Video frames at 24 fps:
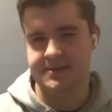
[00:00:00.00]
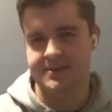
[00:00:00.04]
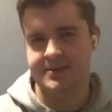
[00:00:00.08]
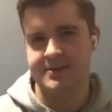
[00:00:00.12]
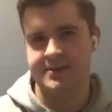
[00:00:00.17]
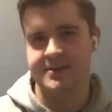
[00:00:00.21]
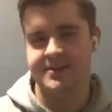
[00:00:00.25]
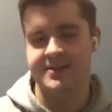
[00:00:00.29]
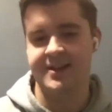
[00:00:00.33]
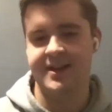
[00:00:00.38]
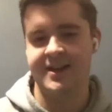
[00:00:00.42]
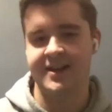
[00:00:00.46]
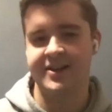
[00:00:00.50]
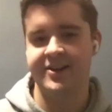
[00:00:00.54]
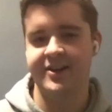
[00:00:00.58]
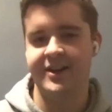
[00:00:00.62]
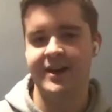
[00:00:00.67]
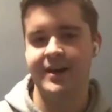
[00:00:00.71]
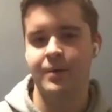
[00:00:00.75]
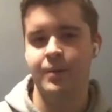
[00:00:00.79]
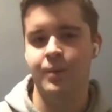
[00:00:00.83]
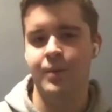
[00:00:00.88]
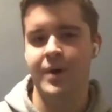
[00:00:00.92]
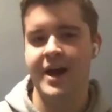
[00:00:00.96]

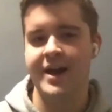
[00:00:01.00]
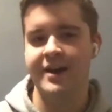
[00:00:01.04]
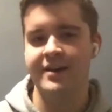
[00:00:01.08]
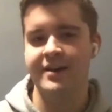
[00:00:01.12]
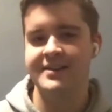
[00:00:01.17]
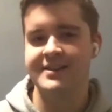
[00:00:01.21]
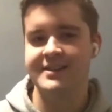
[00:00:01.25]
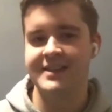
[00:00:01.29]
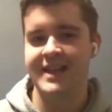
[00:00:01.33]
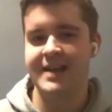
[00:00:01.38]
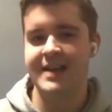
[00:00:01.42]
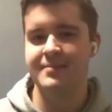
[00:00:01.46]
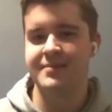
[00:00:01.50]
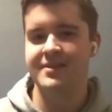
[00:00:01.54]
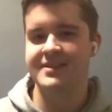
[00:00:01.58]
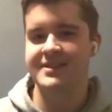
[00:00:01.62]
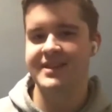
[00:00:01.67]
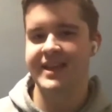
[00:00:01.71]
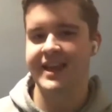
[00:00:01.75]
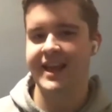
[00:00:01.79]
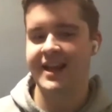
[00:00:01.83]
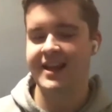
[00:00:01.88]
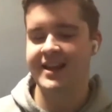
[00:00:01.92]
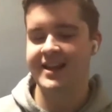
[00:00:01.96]
stutter while
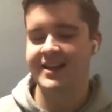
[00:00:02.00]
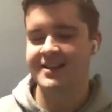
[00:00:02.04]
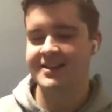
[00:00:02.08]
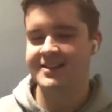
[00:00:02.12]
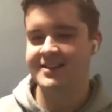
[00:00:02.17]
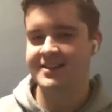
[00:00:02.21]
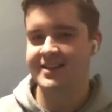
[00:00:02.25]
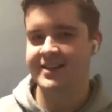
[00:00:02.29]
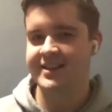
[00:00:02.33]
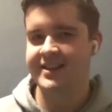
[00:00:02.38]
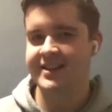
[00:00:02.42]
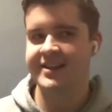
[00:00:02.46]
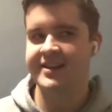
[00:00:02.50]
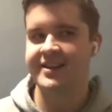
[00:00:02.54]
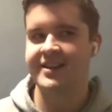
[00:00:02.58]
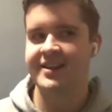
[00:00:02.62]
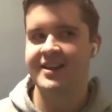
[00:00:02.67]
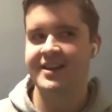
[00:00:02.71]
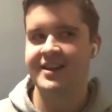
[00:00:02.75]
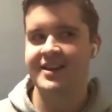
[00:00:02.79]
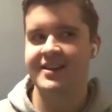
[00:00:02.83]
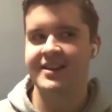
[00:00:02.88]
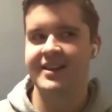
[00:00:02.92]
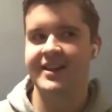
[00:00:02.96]
simultaneously
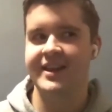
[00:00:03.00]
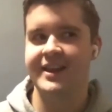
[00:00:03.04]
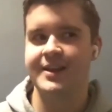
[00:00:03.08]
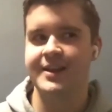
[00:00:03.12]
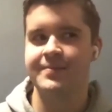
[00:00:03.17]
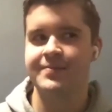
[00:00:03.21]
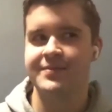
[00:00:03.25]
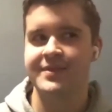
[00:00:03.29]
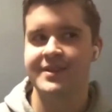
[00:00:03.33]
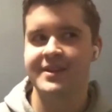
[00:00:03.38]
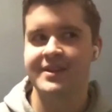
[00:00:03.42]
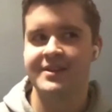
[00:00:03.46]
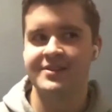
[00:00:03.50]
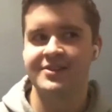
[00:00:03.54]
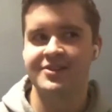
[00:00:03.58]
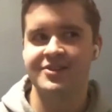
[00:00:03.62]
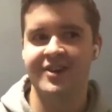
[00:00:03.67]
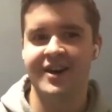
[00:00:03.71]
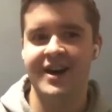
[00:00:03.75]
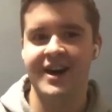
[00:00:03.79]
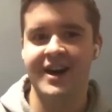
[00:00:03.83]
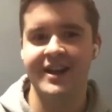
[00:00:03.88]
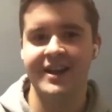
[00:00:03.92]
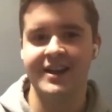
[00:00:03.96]
like
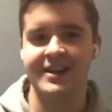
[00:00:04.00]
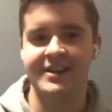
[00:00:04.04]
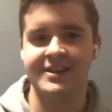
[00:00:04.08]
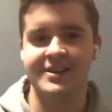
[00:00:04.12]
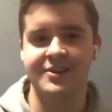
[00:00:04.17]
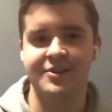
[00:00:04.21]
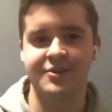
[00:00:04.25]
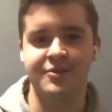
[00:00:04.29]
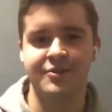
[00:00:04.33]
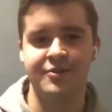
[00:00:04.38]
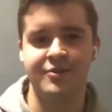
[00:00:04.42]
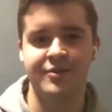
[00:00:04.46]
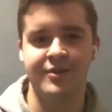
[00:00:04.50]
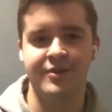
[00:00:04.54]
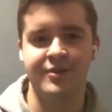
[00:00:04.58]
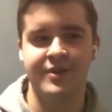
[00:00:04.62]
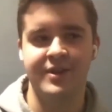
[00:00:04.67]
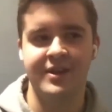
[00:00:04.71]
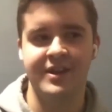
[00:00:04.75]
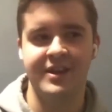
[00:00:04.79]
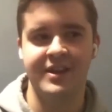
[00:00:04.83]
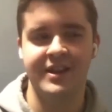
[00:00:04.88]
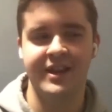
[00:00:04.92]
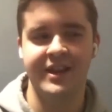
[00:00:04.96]
trying to
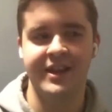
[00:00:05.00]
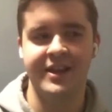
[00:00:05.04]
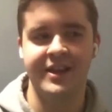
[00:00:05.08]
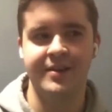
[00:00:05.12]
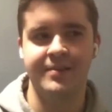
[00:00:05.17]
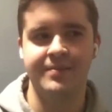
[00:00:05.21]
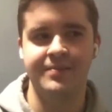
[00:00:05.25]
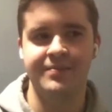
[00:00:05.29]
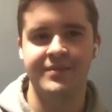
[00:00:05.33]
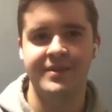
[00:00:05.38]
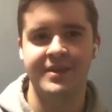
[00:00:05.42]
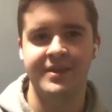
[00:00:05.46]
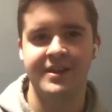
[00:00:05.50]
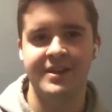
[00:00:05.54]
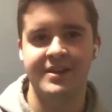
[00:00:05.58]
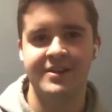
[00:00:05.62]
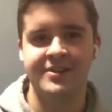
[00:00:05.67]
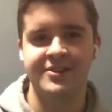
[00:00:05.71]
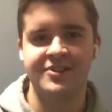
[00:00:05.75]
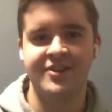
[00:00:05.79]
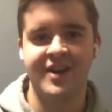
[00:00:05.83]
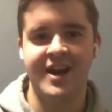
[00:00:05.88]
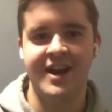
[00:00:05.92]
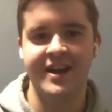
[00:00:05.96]
like um
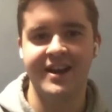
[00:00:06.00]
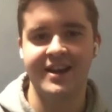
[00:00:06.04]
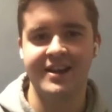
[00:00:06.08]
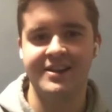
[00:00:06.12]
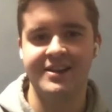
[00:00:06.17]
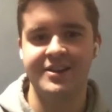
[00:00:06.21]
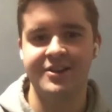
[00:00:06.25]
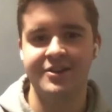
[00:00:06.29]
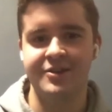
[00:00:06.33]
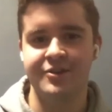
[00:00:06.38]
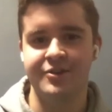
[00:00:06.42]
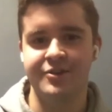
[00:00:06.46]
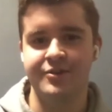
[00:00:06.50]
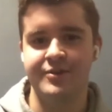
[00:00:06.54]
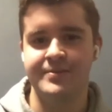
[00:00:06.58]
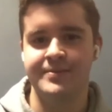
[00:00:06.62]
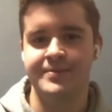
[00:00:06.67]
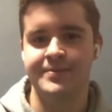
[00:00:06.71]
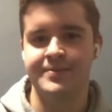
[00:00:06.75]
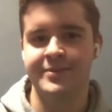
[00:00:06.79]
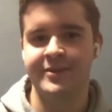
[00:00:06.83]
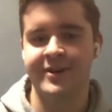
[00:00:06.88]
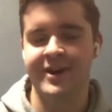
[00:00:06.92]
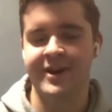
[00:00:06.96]
trying to
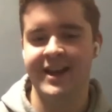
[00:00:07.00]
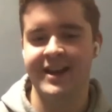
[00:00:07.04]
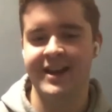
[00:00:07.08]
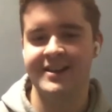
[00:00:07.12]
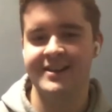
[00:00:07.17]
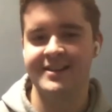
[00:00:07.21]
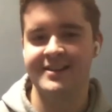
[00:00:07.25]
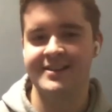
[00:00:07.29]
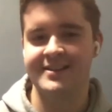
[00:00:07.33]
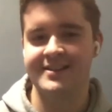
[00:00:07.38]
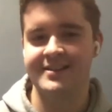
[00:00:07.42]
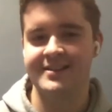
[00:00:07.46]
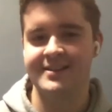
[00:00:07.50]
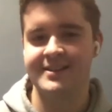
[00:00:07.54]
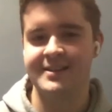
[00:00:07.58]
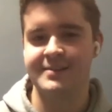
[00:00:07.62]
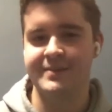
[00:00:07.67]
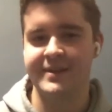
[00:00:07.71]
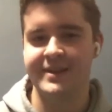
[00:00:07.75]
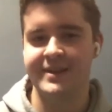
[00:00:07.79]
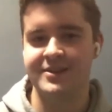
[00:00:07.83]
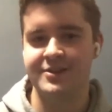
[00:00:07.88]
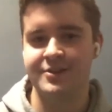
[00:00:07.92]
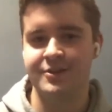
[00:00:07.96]
practice
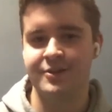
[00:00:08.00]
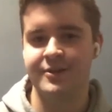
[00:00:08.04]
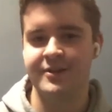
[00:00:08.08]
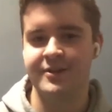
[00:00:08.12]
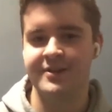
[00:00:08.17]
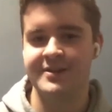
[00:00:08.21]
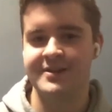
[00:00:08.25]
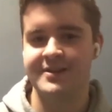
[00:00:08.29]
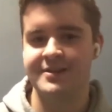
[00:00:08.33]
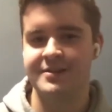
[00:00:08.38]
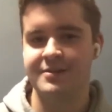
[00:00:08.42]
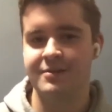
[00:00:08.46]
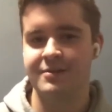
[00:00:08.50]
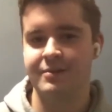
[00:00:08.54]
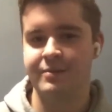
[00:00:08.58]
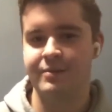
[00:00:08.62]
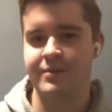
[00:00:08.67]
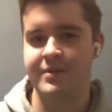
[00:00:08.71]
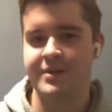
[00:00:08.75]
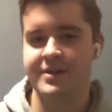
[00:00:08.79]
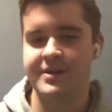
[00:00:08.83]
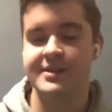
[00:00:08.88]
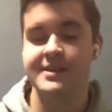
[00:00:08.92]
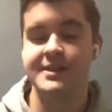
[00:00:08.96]
speech tools
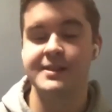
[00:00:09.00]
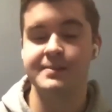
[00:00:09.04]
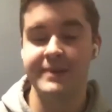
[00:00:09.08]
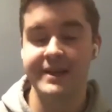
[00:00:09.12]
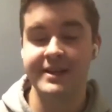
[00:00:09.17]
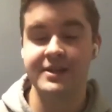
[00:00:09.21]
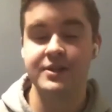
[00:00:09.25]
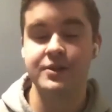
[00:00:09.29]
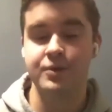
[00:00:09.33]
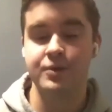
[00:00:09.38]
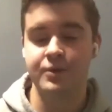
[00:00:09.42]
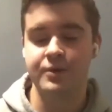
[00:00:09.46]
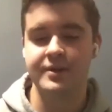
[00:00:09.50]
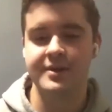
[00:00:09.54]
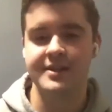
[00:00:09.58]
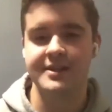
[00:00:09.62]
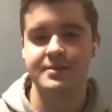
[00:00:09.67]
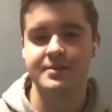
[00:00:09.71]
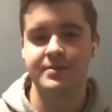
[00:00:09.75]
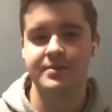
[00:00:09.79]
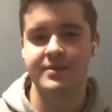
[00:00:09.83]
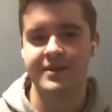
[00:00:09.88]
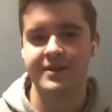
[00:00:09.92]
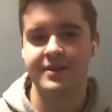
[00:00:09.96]
speech
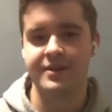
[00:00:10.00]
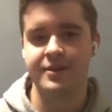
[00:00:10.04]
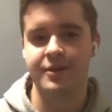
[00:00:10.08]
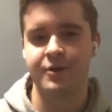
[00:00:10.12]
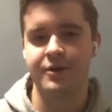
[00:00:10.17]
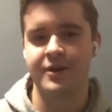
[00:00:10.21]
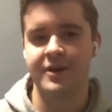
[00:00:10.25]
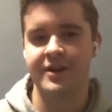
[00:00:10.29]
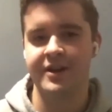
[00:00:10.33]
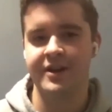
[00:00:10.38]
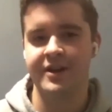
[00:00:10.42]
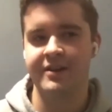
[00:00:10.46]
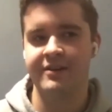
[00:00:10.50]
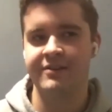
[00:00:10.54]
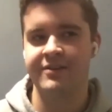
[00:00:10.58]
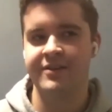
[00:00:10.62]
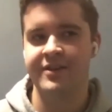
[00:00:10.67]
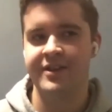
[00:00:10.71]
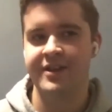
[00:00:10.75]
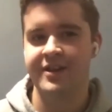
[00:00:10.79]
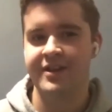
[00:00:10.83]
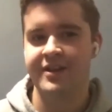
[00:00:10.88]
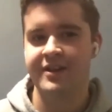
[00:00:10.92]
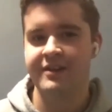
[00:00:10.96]
tools with the goal of
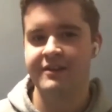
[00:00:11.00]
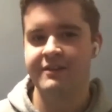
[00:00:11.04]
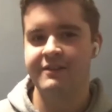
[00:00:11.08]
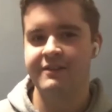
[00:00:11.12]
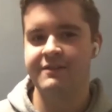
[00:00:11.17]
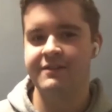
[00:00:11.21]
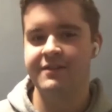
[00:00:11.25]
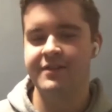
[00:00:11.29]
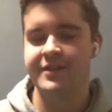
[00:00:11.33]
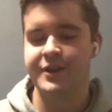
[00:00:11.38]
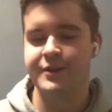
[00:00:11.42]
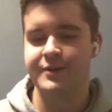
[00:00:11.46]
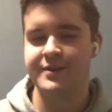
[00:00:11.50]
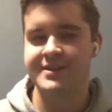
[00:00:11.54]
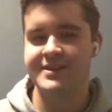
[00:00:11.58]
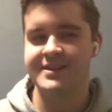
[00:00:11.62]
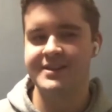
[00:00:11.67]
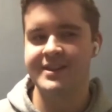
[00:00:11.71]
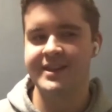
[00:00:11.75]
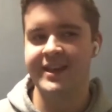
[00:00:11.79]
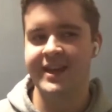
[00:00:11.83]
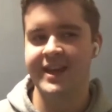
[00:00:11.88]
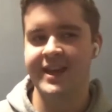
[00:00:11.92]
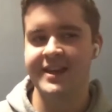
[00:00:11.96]

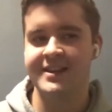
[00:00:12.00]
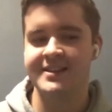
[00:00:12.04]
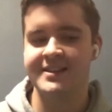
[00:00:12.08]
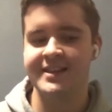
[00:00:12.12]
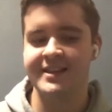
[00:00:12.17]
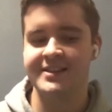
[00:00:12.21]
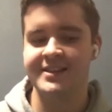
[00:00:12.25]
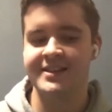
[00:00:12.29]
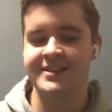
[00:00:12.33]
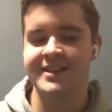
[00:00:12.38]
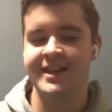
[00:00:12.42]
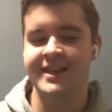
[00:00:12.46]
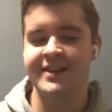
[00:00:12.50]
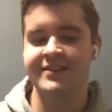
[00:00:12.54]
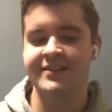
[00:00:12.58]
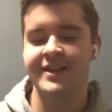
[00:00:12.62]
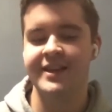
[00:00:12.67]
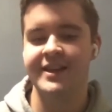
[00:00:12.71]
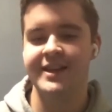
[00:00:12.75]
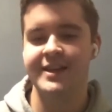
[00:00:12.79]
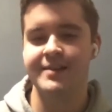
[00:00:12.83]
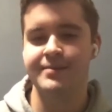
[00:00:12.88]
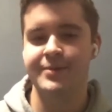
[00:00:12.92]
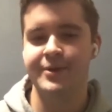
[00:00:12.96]
fluency and it's like just kind of
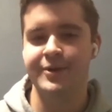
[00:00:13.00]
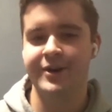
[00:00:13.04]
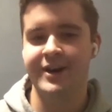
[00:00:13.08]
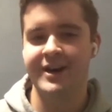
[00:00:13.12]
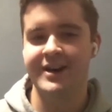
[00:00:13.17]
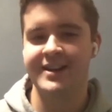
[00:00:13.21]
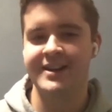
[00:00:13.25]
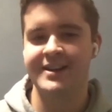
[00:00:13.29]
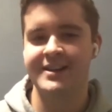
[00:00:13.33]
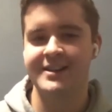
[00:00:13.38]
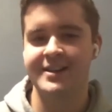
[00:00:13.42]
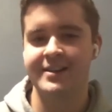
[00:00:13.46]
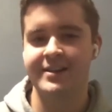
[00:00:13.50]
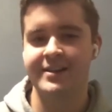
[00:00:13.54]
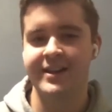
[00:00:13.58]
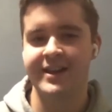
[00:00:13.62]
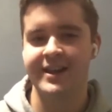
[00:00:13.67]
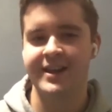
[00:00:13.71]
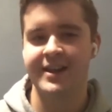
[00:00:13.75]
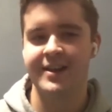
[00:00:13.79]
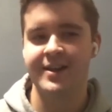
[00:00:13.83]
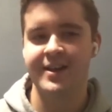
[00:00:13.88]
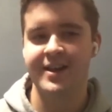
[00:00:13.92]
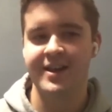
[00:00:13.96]
like important to
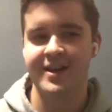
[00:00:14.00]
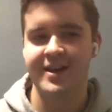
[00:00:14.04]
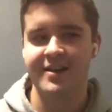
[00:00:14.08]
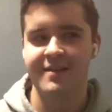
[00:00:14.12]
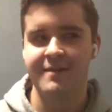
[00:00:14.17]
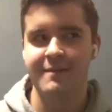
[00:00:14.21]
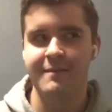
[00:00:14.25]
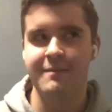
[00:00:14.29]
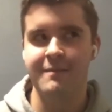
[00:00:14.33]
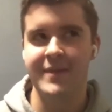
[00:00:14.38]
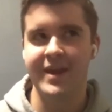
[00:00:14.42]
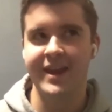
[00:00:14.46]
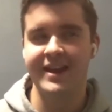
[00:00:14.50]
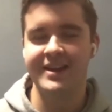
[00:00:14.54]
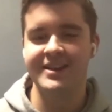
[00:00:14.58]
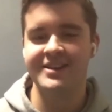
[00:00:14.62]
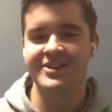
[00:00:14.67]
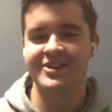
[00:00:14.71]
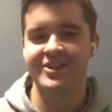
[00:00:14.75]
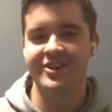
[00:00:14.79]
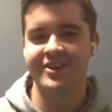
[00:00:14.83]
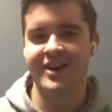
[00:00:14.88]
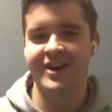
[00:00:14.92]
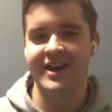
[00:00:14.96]
like make
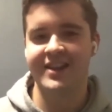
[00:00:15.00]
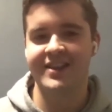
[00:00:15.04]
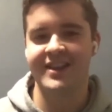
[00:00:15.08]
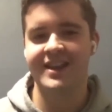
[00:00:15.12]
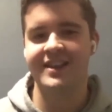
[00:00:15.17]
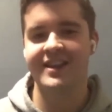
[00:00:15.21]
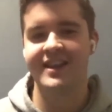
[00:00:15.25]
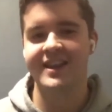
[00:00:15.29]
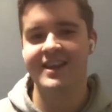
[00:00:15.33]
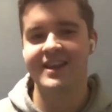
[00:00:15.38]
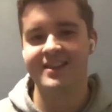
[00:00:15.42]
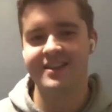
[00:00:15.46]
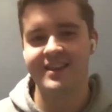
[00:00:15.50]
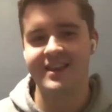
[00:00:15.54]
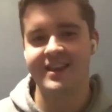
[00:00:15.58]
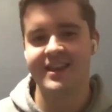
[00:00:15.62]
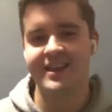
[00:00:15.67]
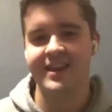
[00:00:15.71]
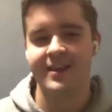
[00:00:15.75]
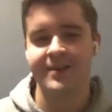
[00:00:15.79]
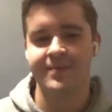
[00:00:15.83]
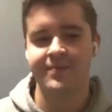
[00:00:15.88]
sure that like the